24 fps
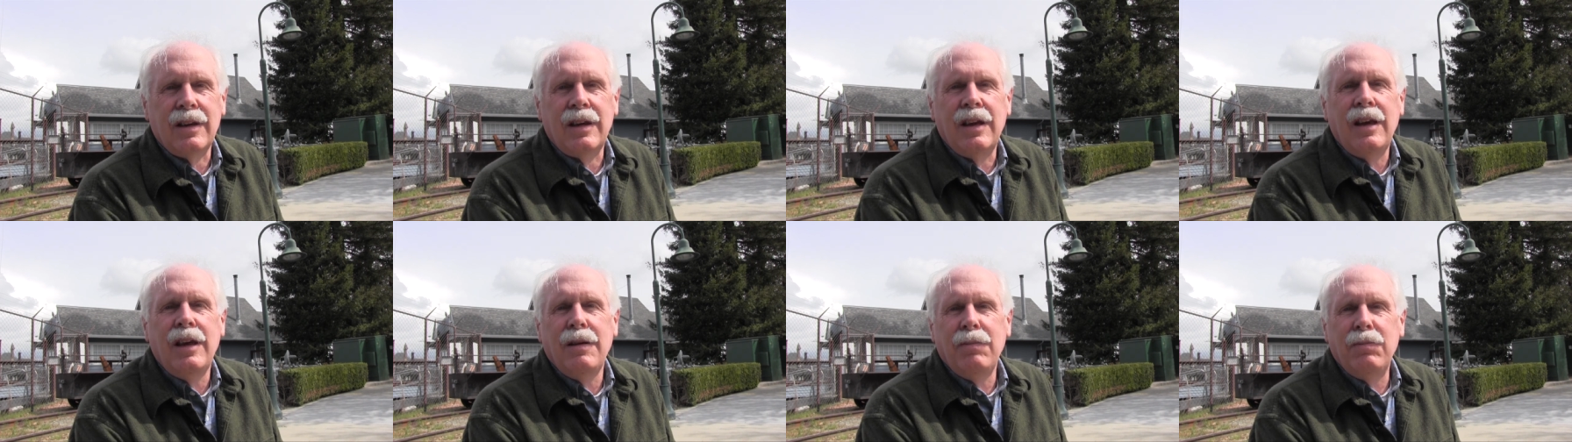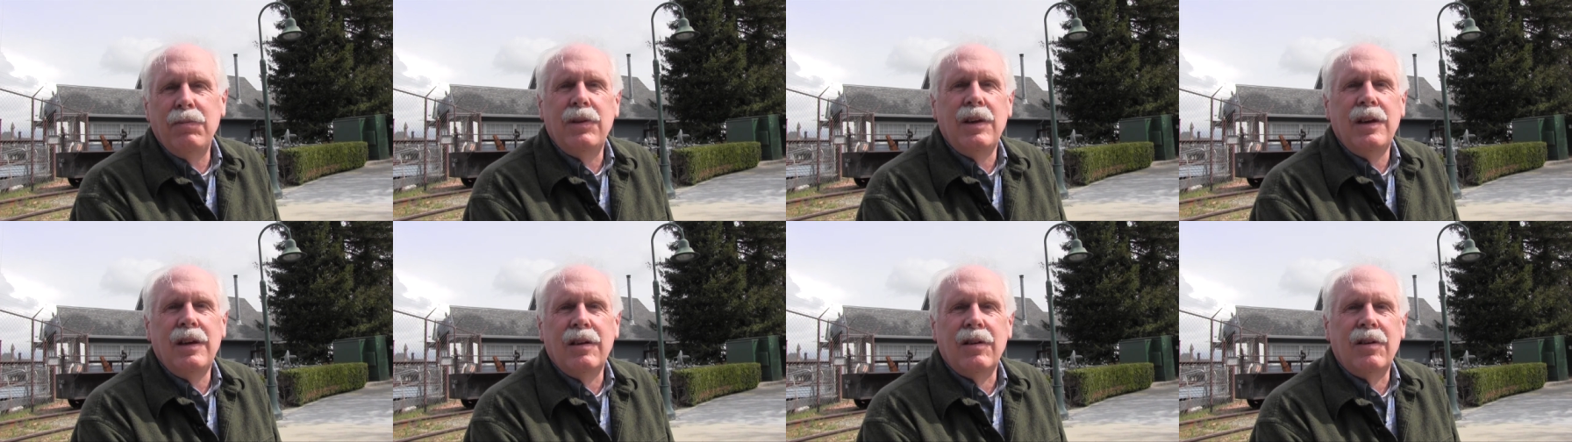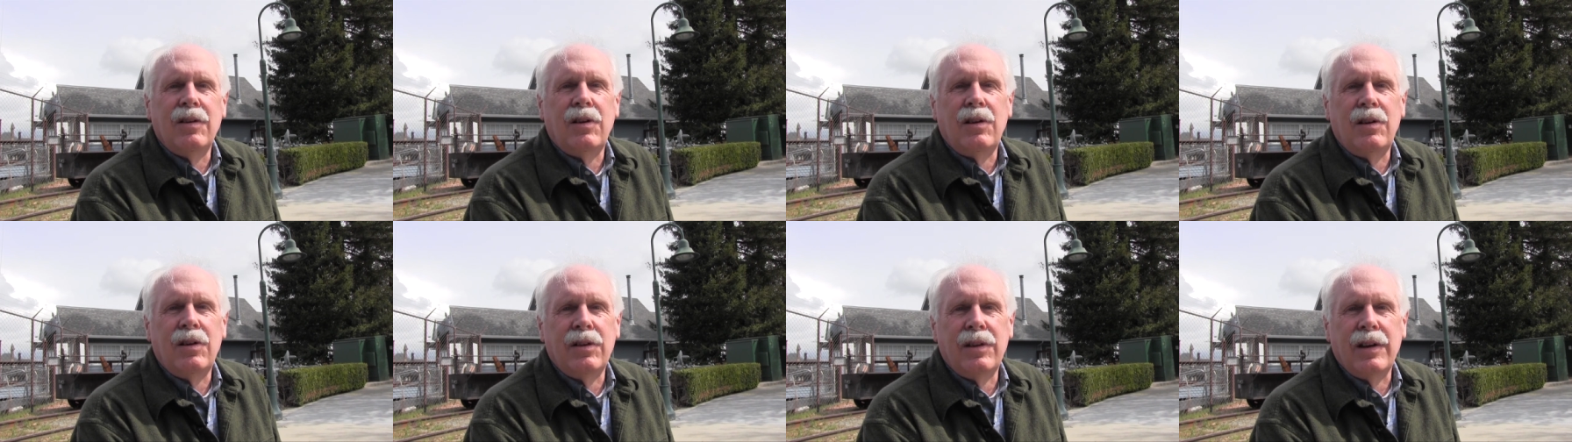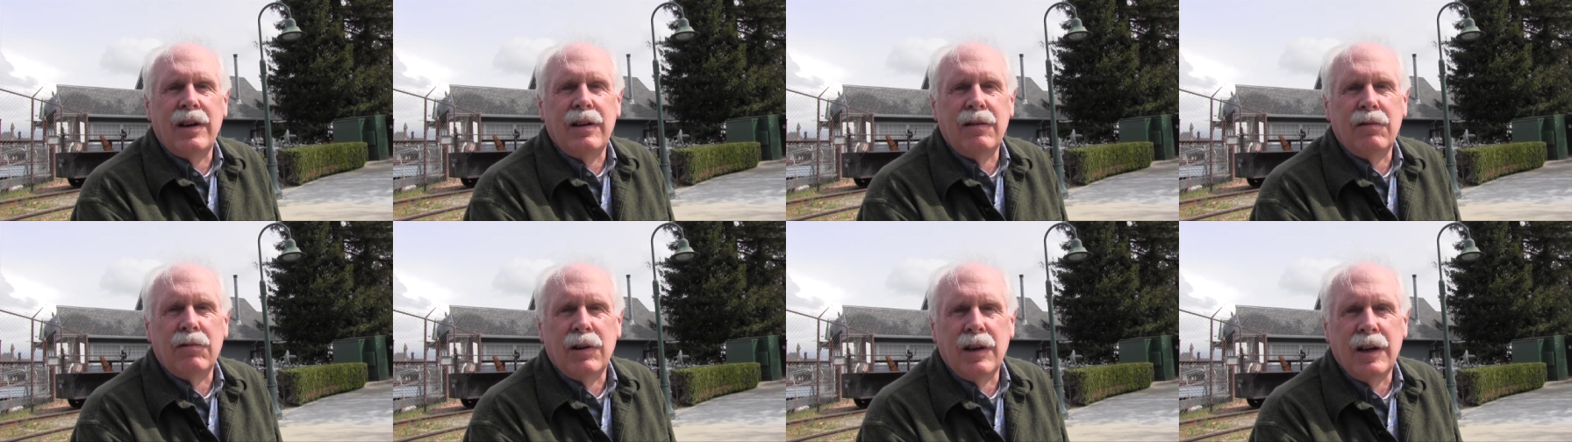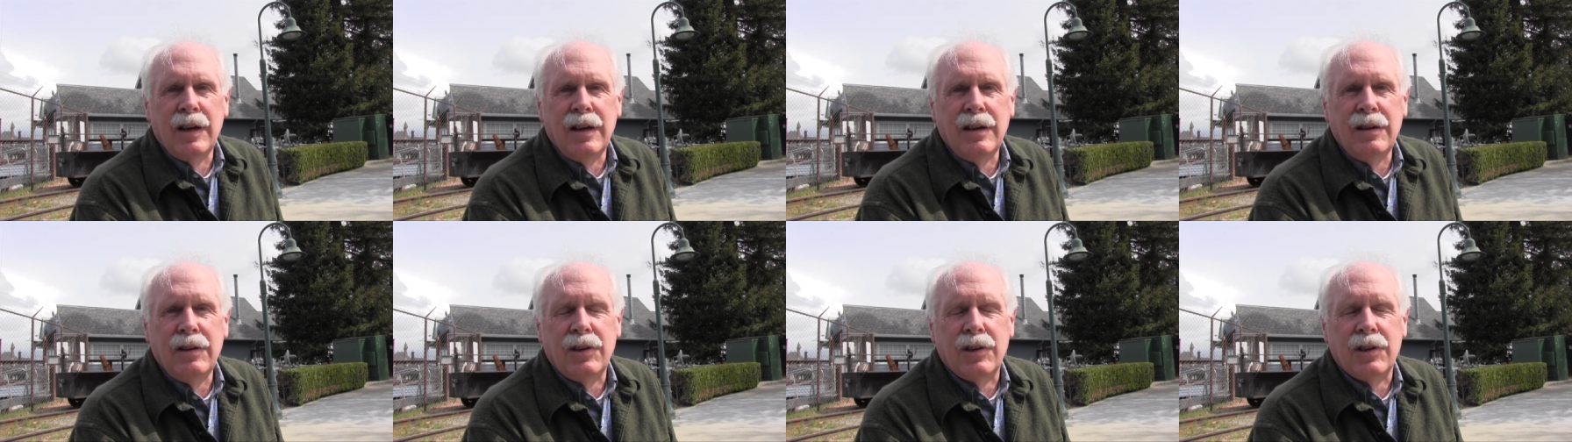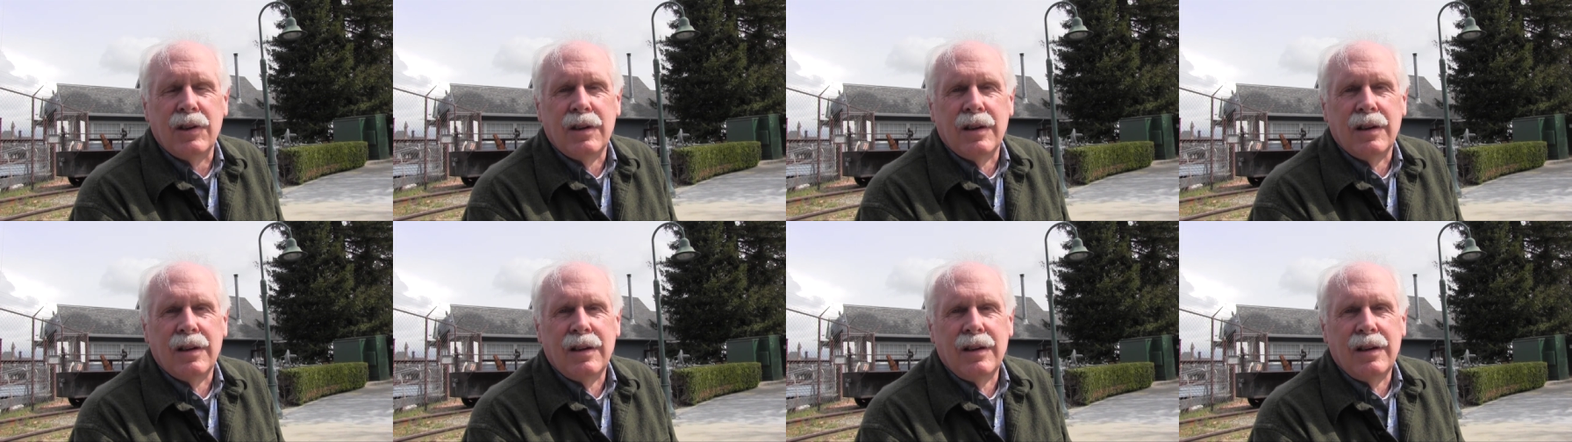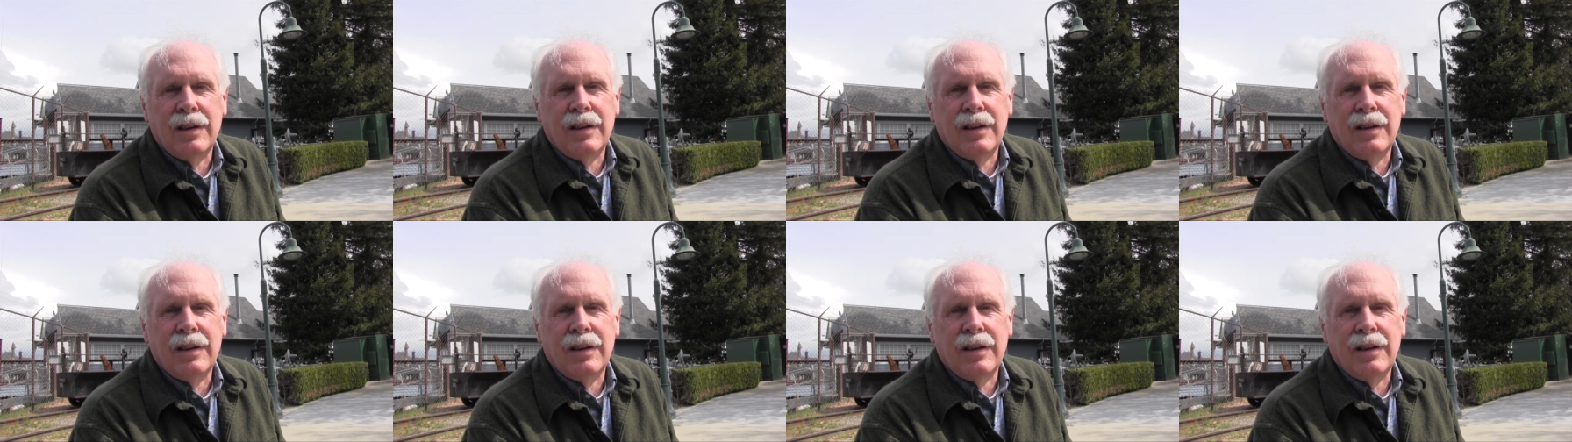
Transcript: keep thee in all thy ways.